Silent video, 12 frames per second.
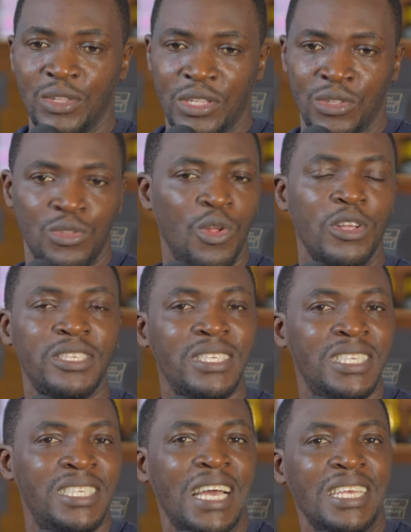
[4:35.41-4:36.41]
not
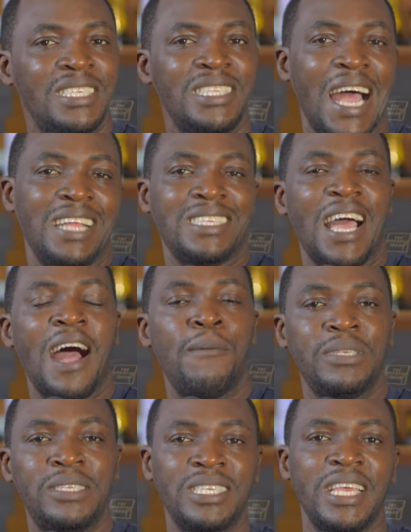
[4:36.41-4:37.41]
just that
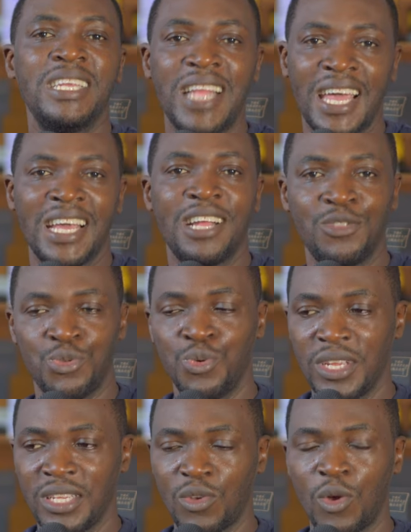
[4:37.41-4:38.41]
I'm saying I can do
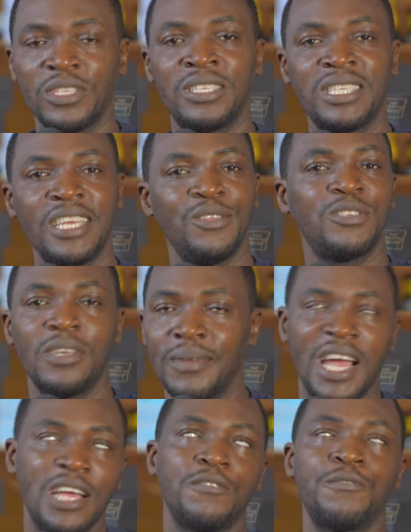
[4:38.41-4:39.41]
this or saying some
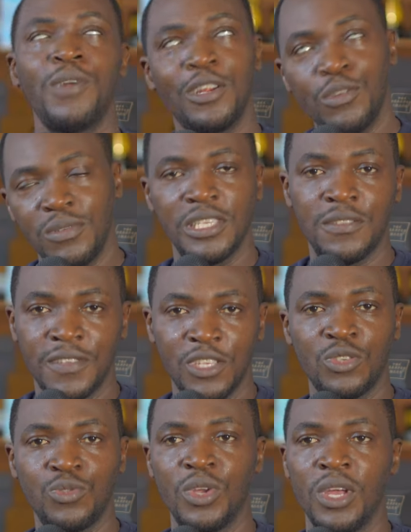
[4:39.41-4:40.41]
kind of random certificate
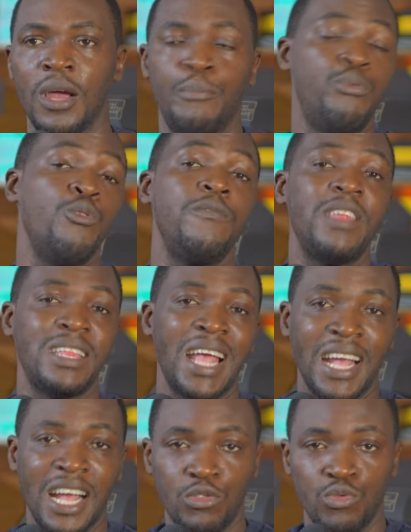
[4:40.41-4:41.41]
to prove that I
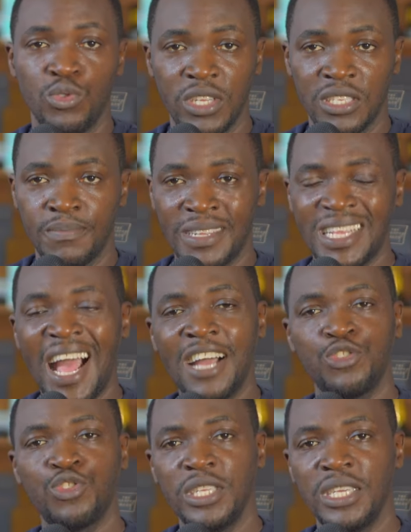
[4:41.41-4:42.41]
can do this, but
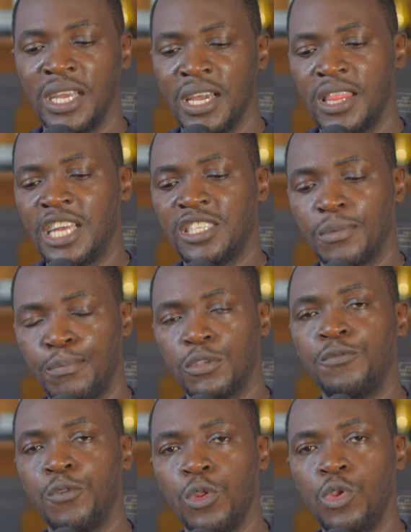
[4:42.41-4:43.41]
actually there's a
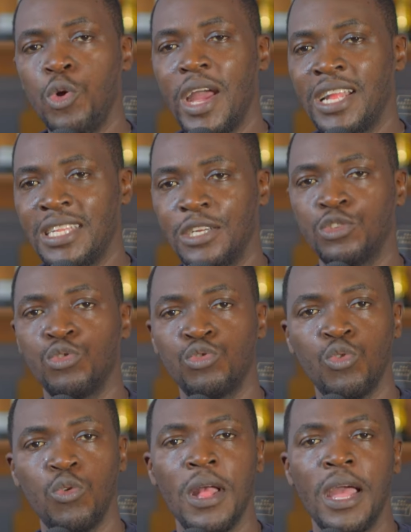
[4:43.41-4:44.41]
portfolio and there's
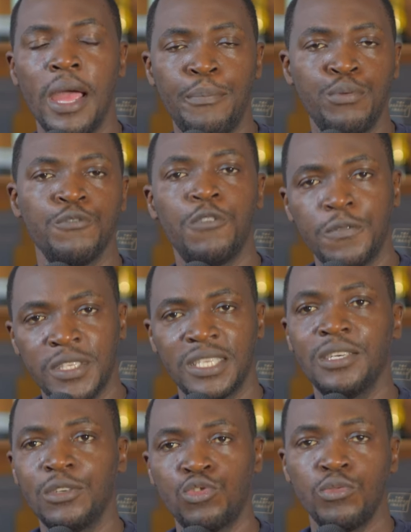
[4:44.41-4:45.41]
also a proof of
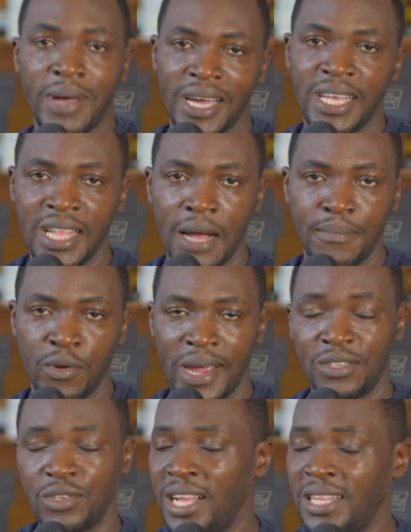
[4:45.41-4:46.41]
skill to back it up. All
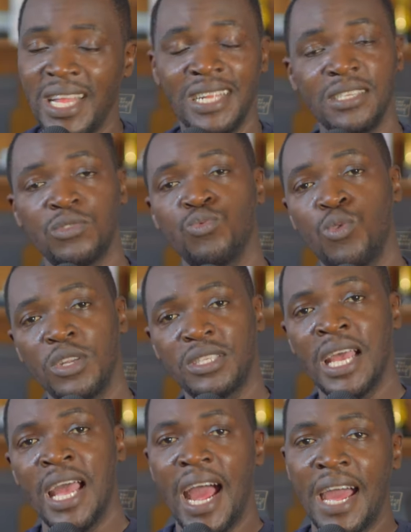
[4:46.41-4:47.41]
right, and that is what
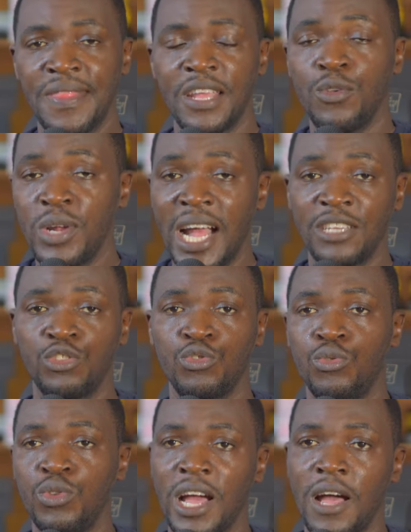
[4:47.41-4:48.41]
I think you guys
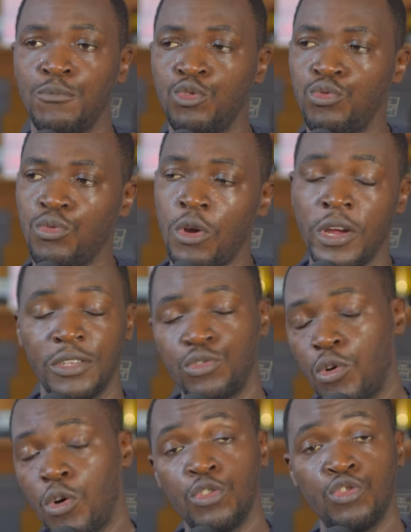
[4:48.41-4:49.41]
should look up to. All right,
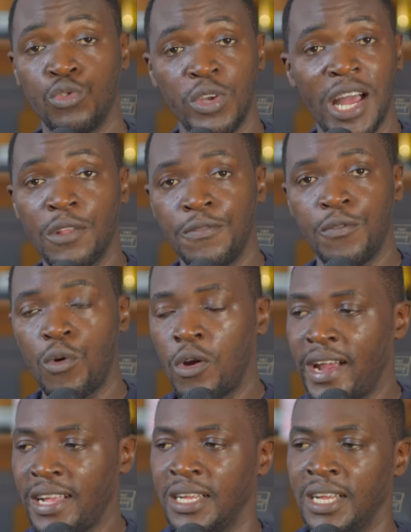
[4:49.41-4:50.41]
so you should look out for. All
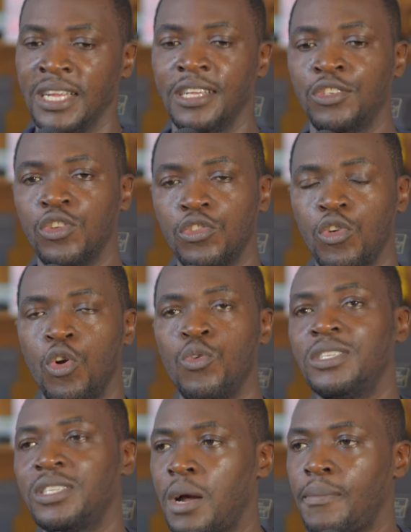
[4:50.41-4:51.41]
right, it's not
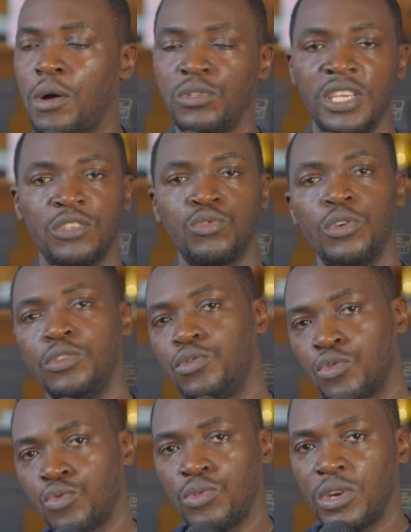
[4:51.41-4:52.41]
always about just going to
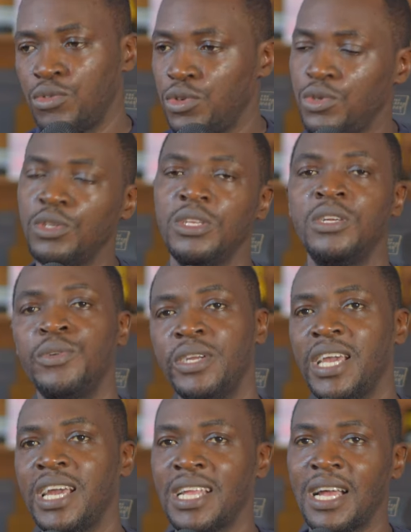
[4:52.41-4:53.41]
school and doing your
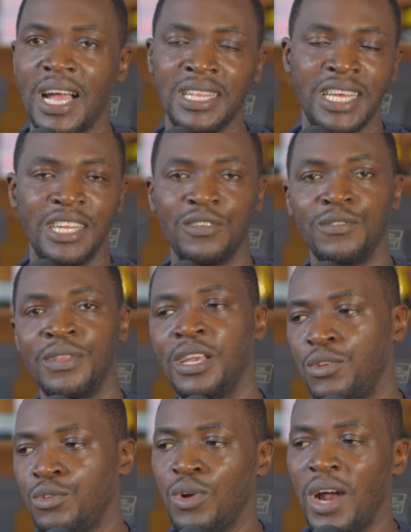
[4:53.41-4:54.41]
degree, and at the end of the day
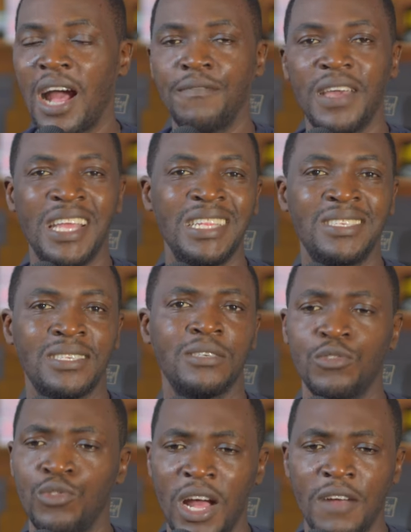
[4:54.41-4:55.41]
you don't have any
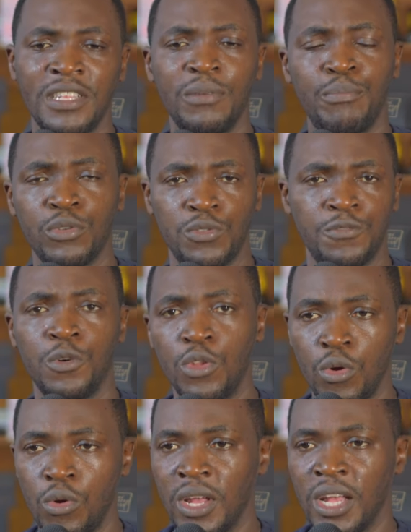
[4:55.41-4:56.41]
skill, you don't have any
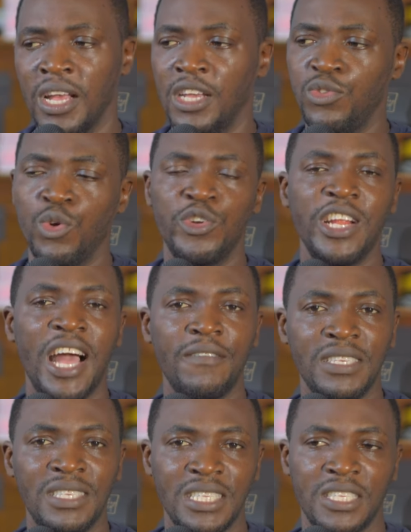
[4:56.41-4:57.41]
portfolio, you only have
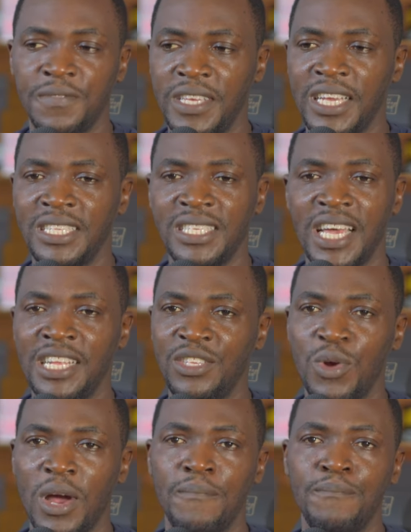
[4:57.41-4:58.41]
the certificate, and
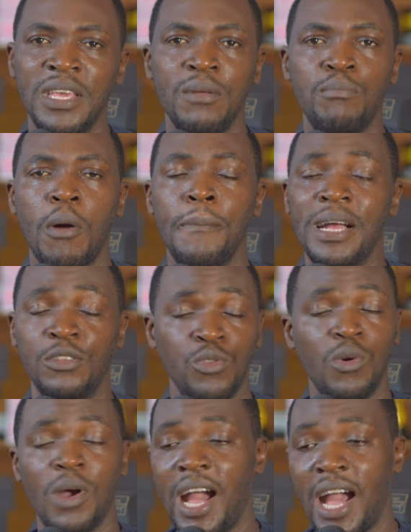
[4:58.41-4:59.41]
you are being bombarded. You
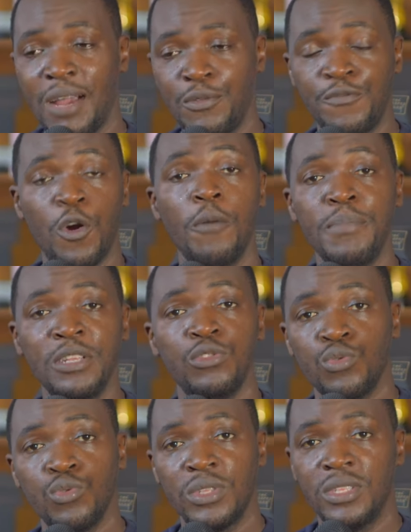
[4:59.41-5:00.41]
know, we've all been
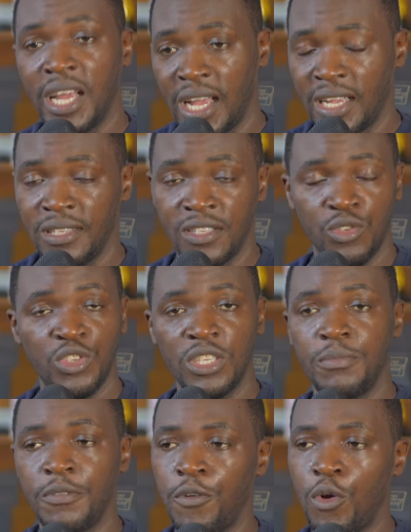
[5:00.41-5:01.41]
to the institution
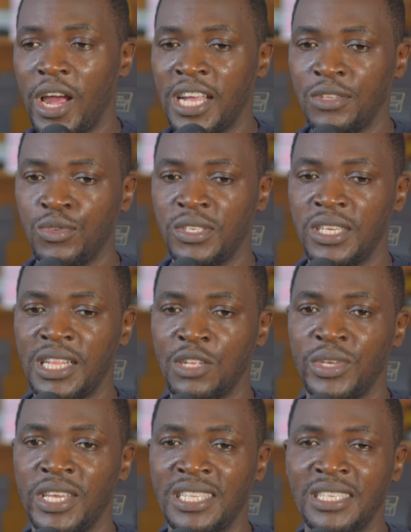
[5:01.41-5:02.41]
before and you see that
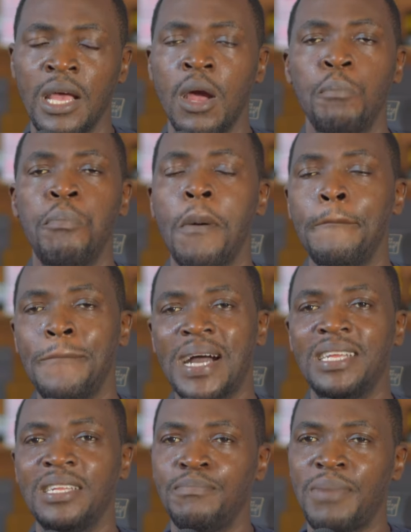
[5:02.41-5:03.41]
we get
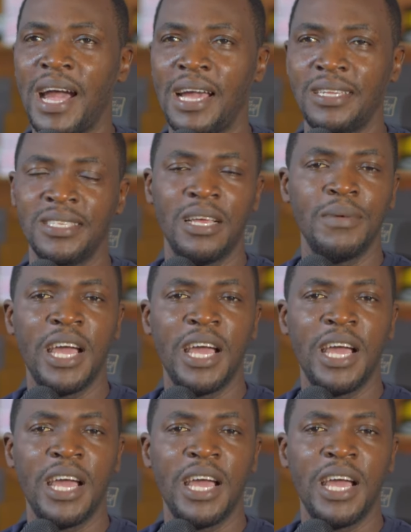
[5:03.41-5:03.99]
bombarded by some